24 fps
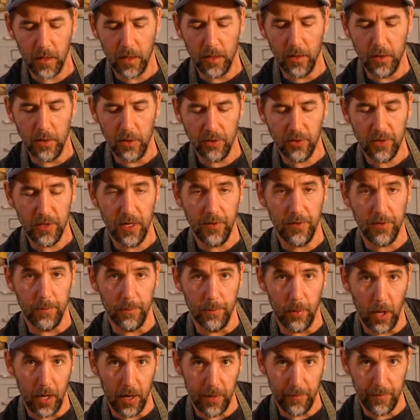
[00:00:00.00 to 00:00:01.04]
usually at the
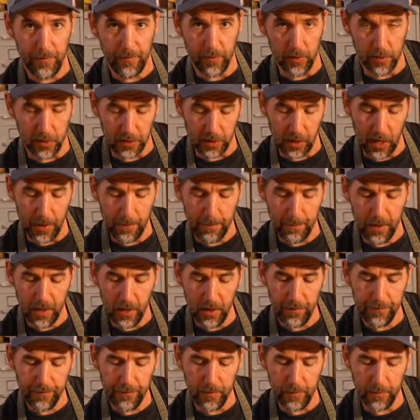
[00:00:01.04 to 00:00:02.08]
bottom of your slop
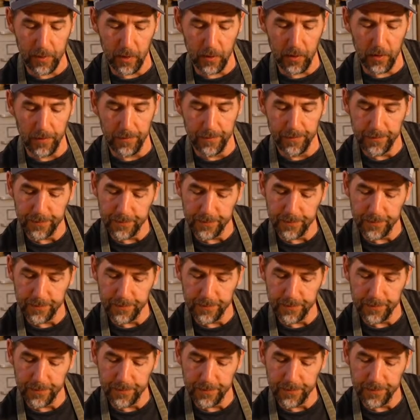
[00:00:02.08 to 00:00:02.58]
pail from your